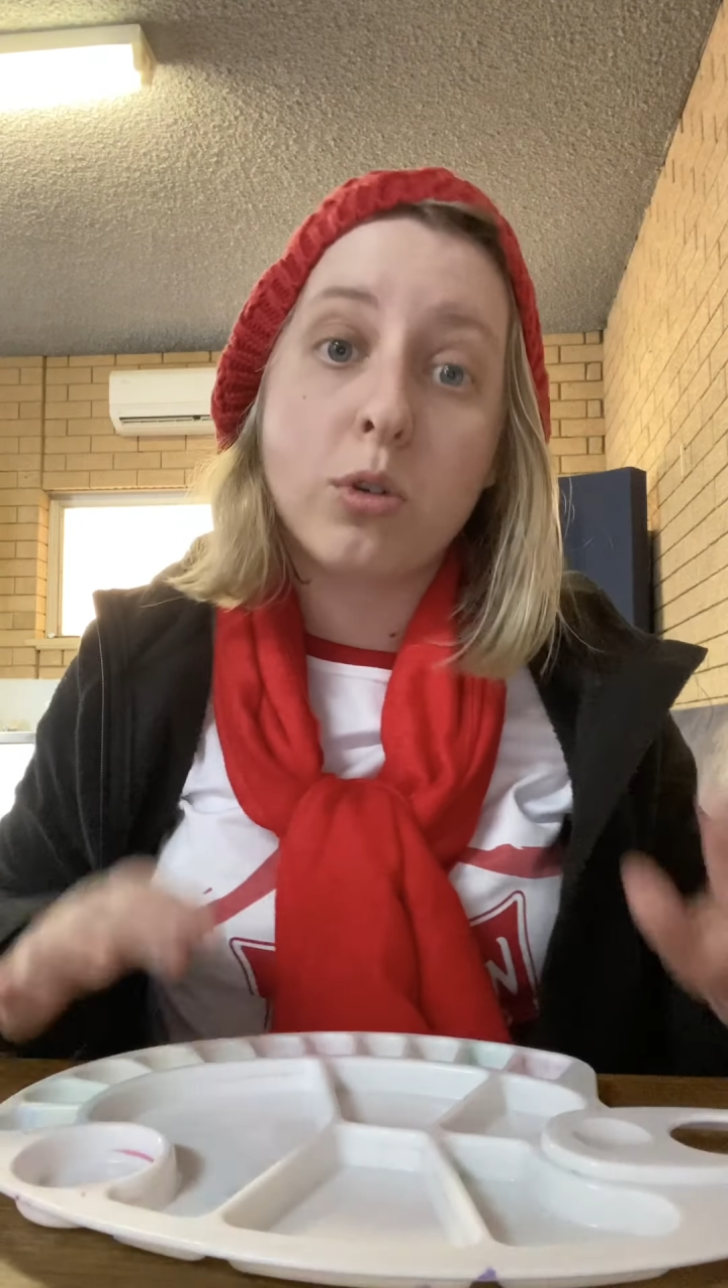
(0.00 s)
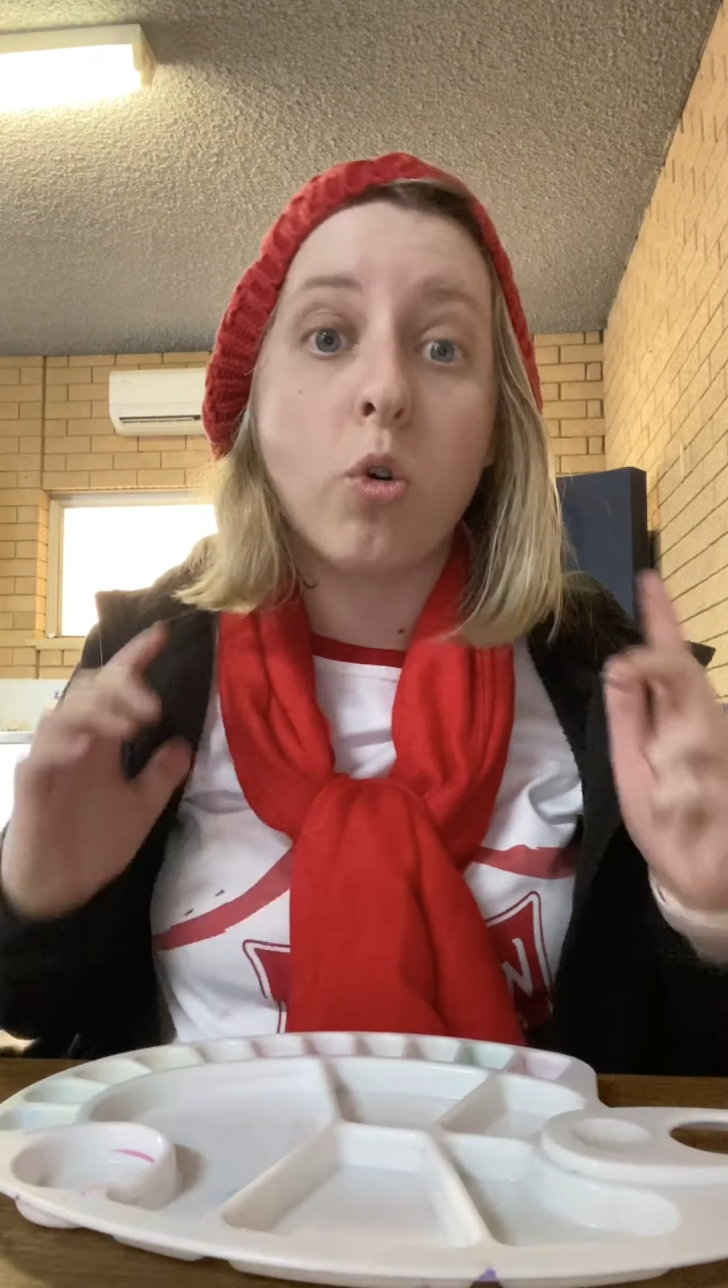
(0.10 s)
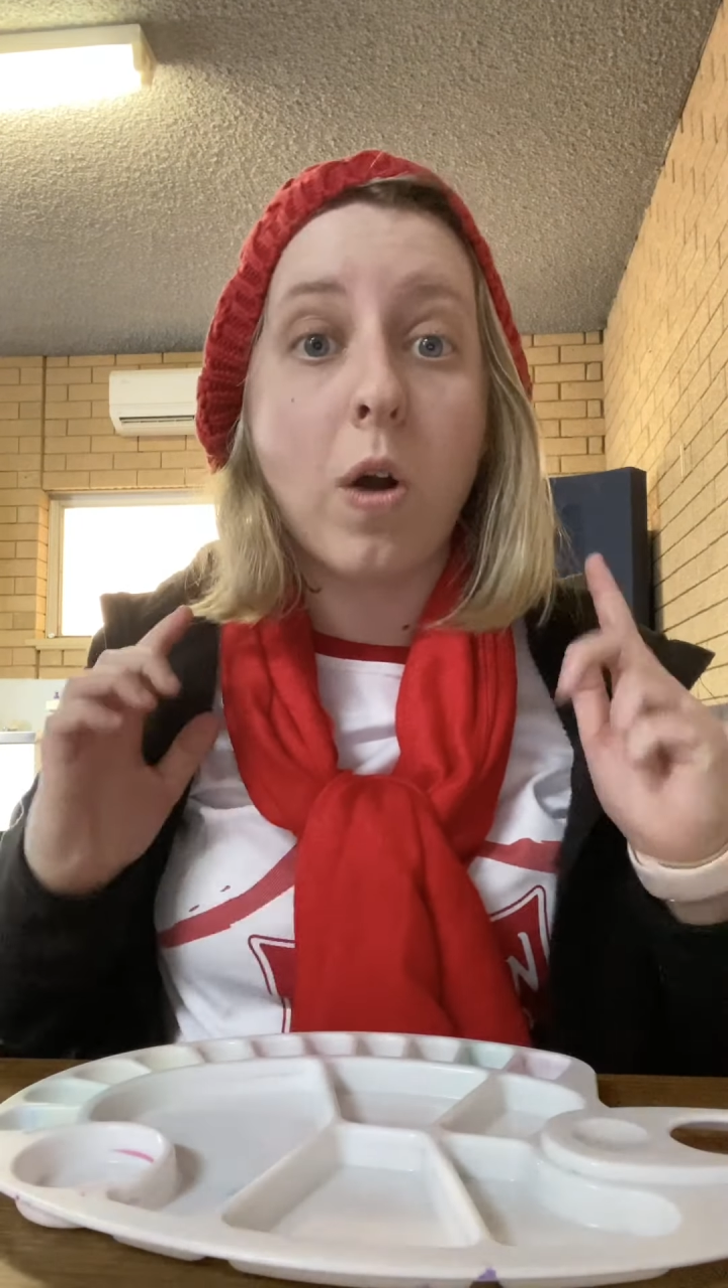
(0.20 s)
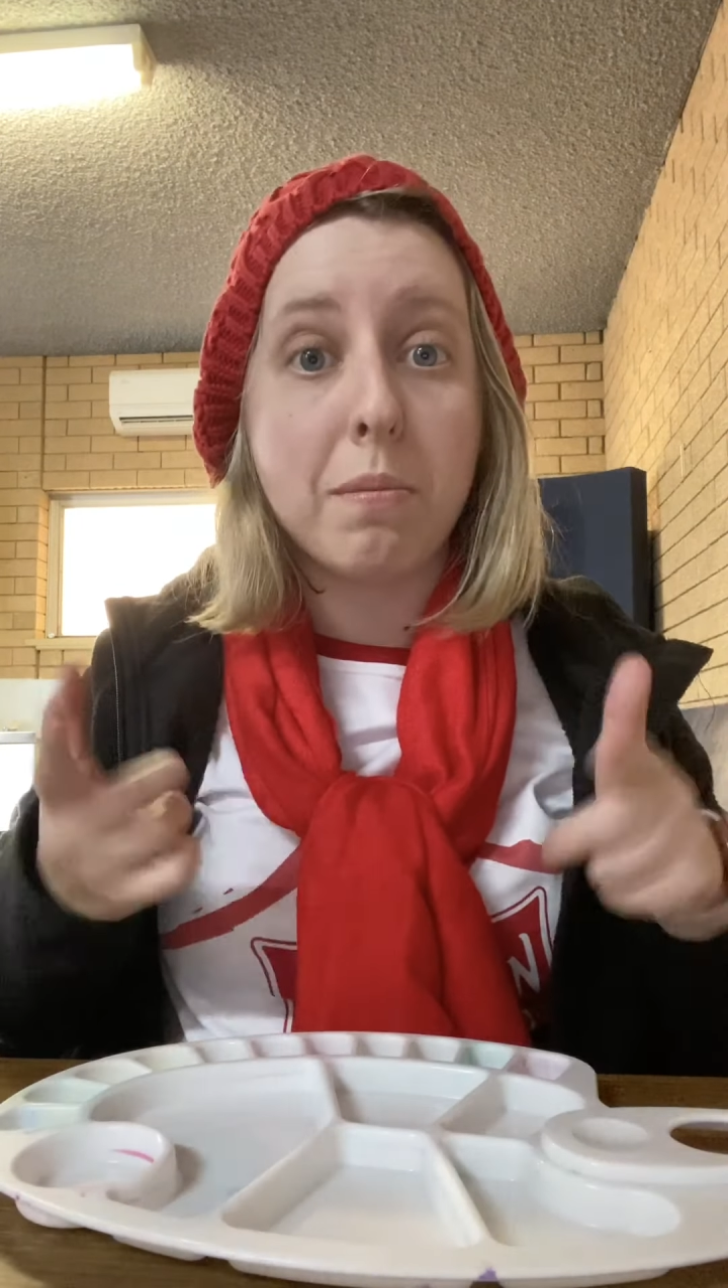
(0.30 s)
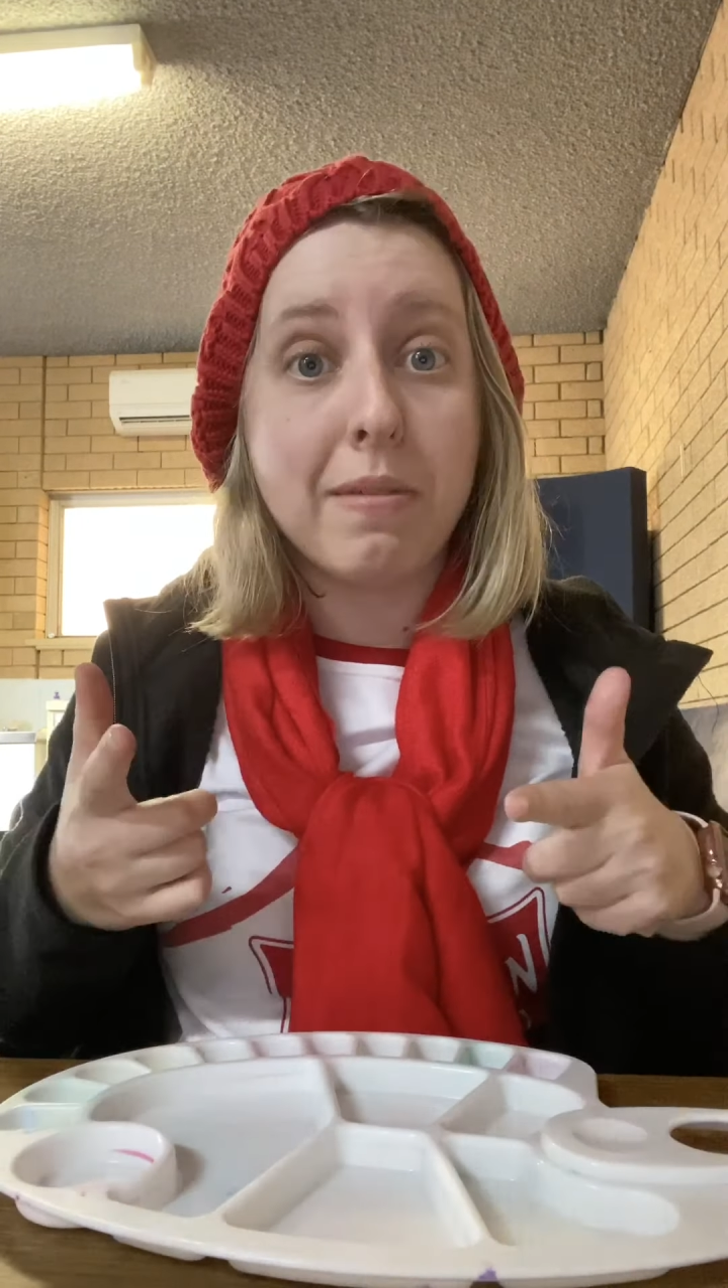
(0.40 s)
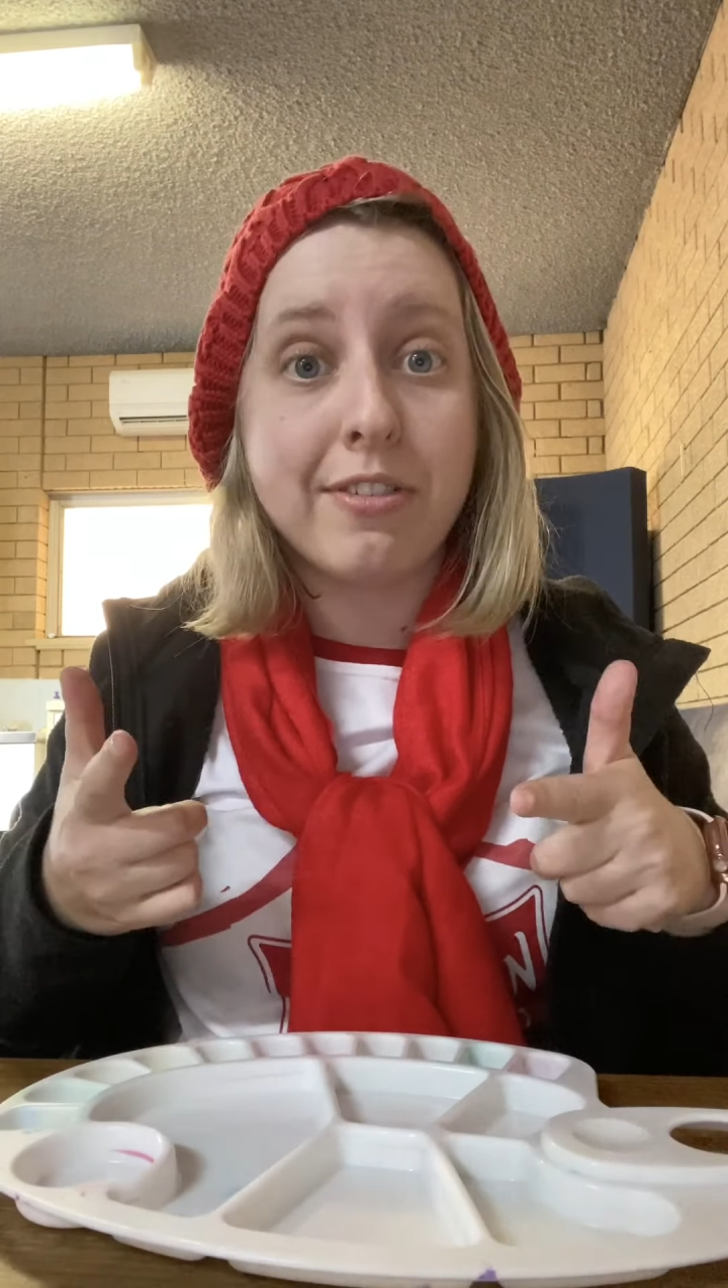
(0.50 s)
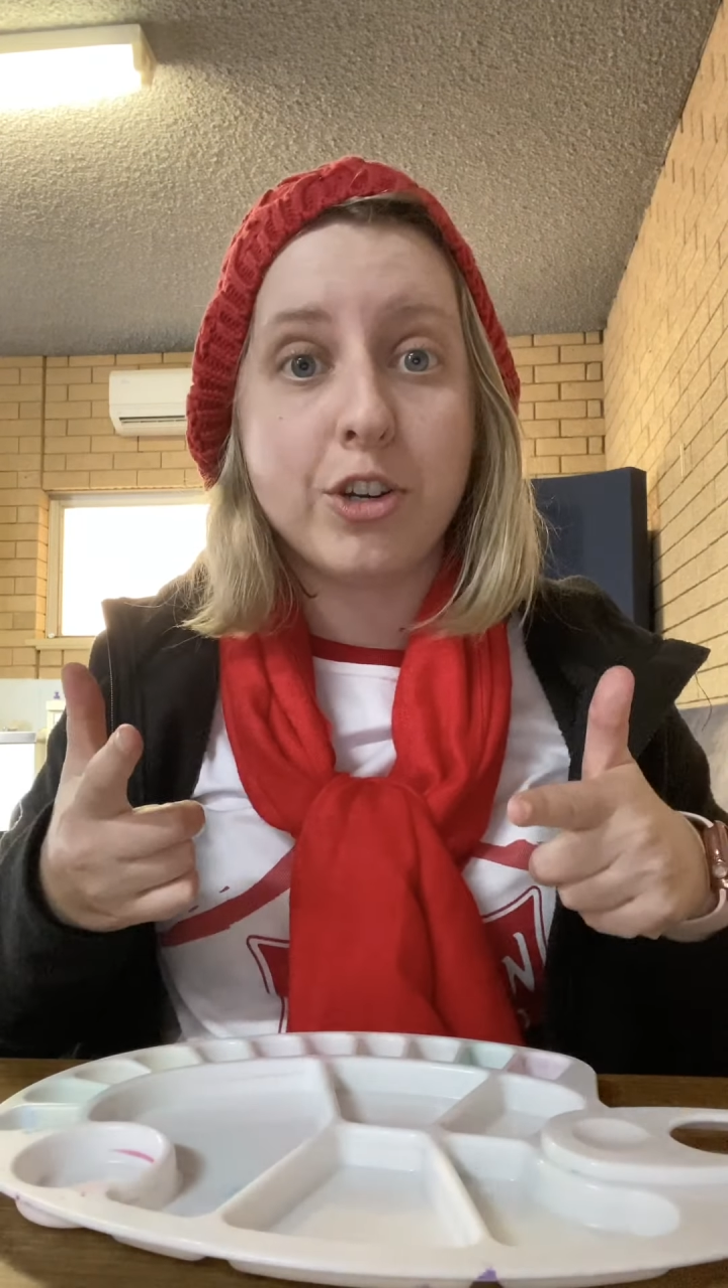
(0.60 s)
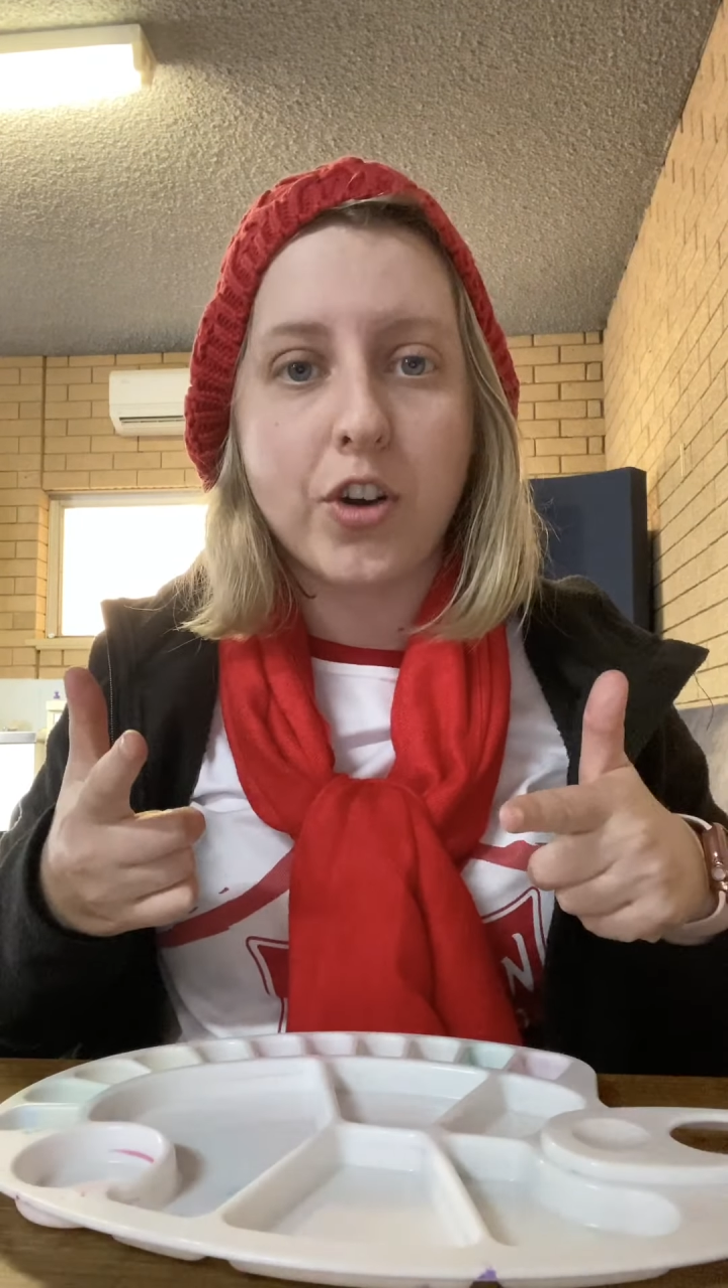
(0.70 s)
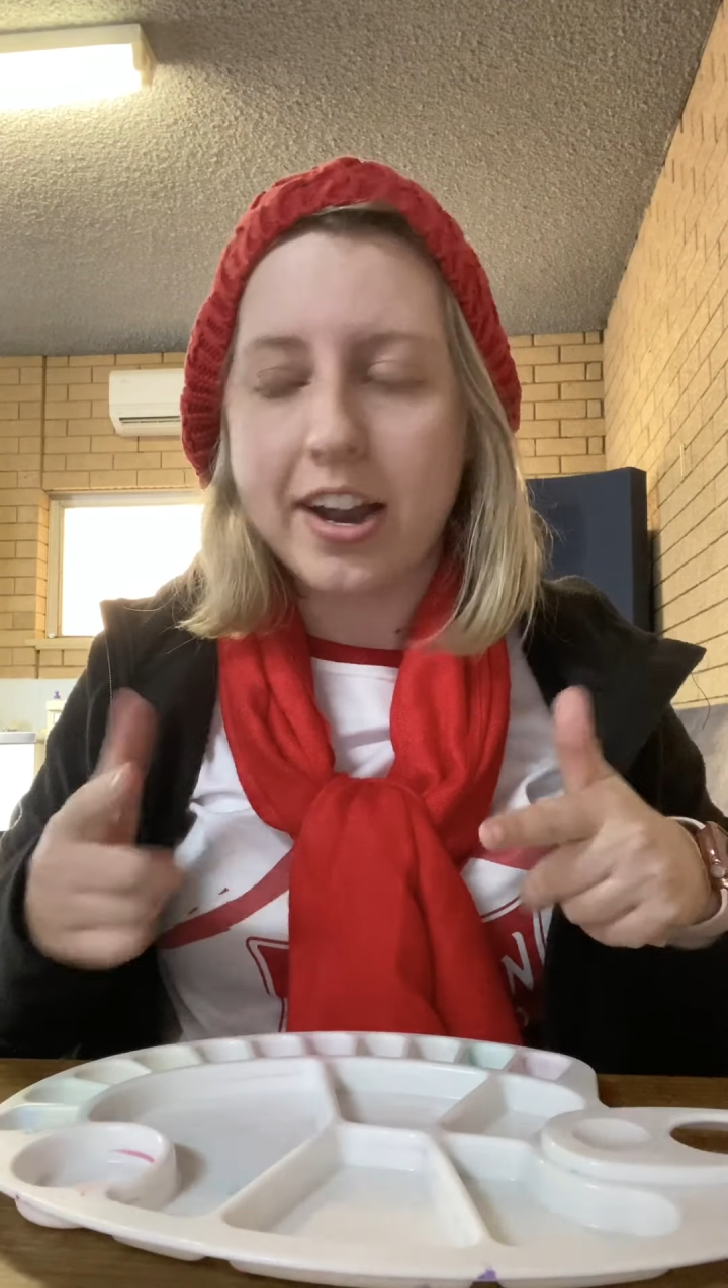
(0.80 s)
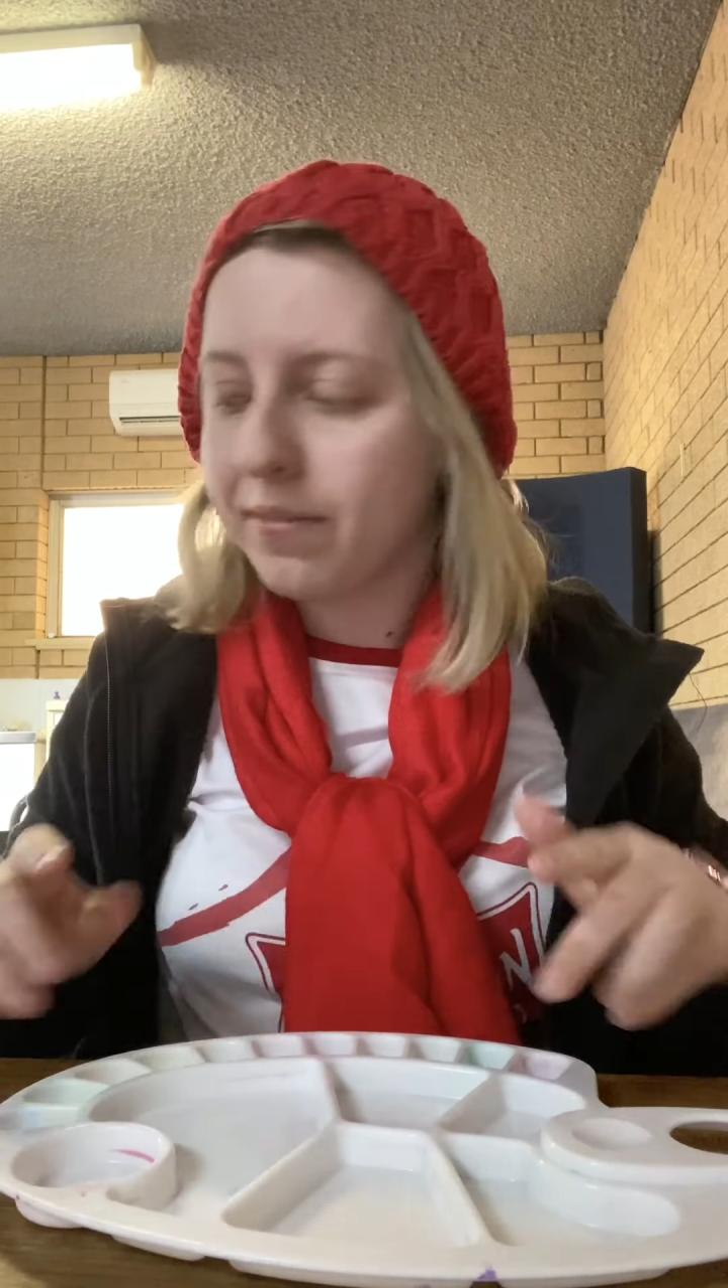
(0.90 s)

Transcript: or a muffin tray.